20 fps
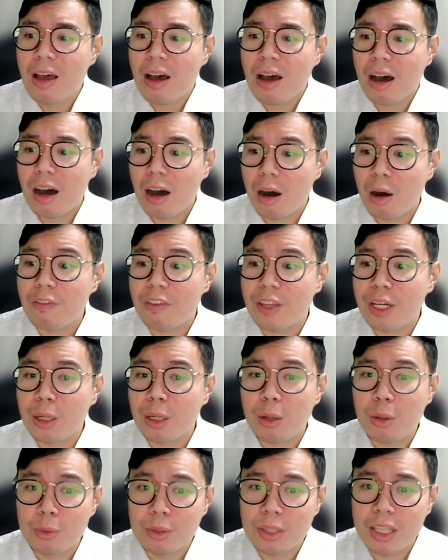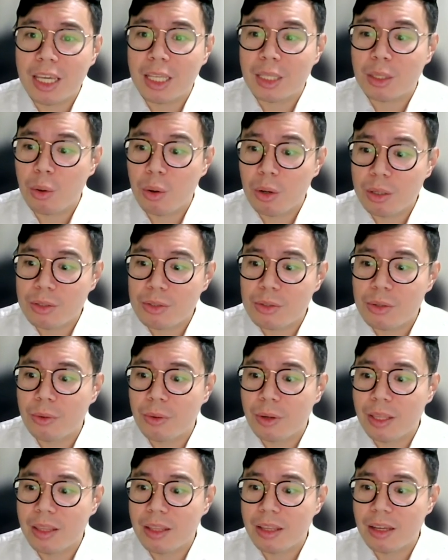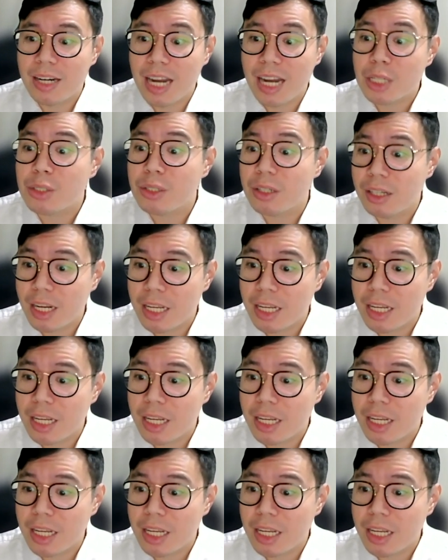of including it also in national